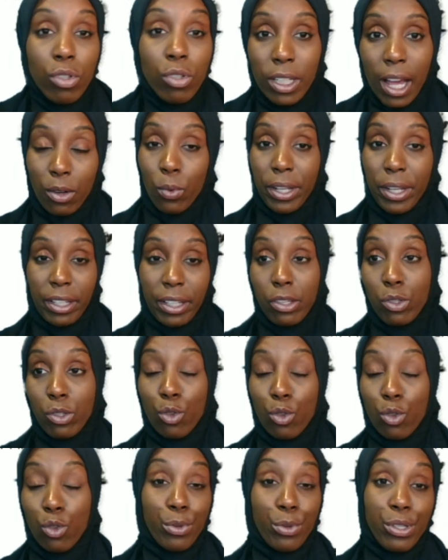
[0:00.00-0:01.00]
Out of way, they
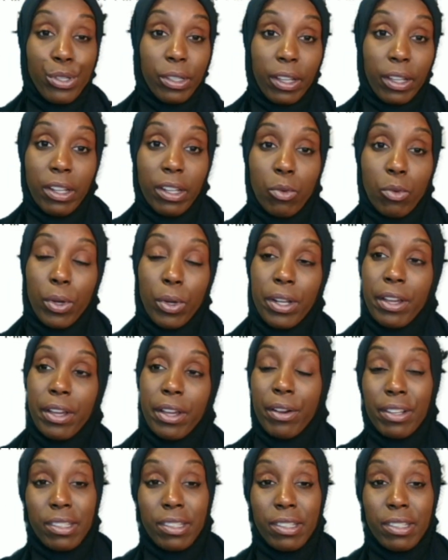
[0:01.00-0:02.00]
get super skinny
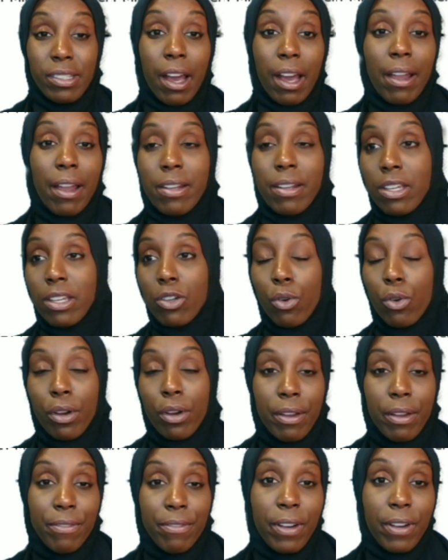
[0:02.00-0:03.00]
when they're anxiety
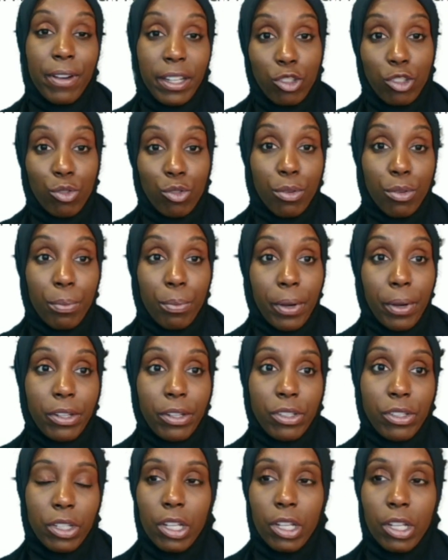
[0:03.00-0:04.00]
or in financial
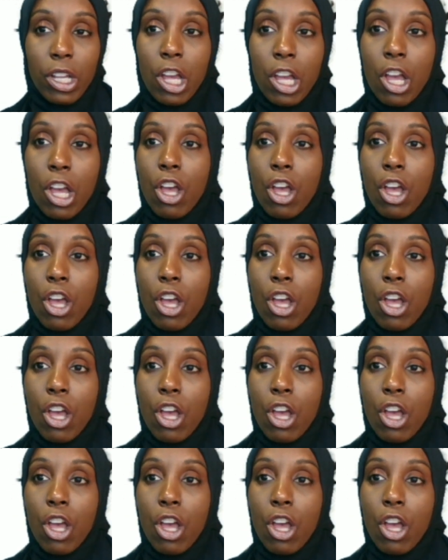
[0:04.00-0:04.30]
depression.